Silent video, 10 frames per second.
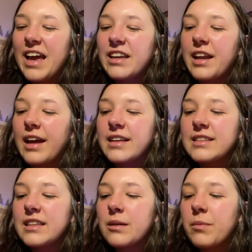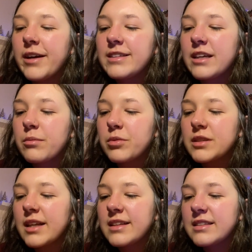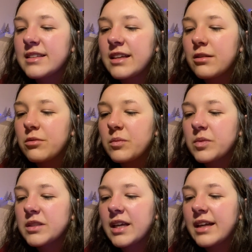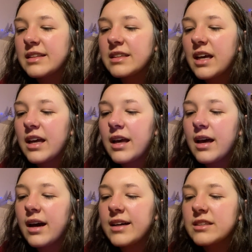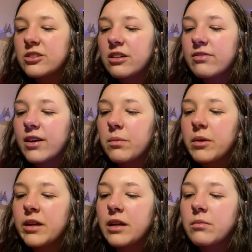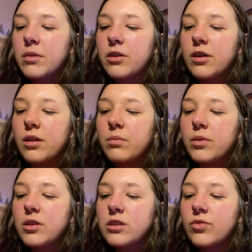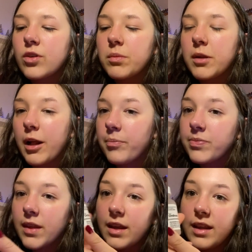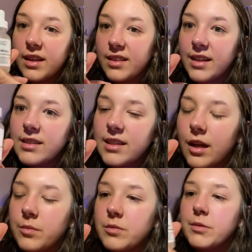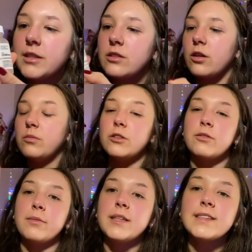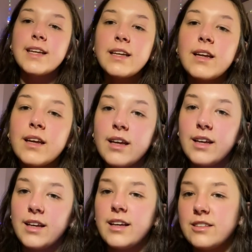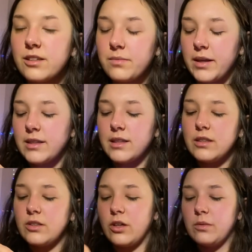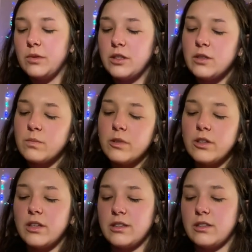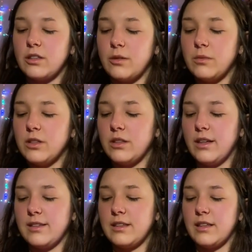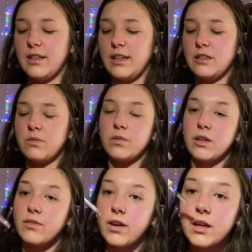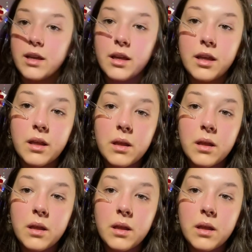10%, zinc 1%, high strength vitamin and mineral blush formula. This helps me so much with my skin. It just makes it so much smoother and so much nicer. It gets rid of anything